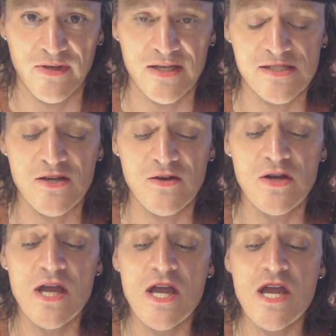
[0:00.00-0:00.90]
Okay, so
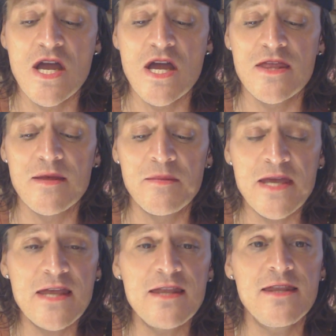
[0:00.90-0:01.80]
the
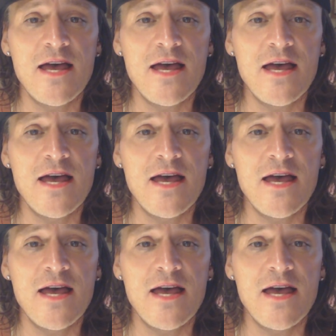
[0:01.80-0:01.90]
men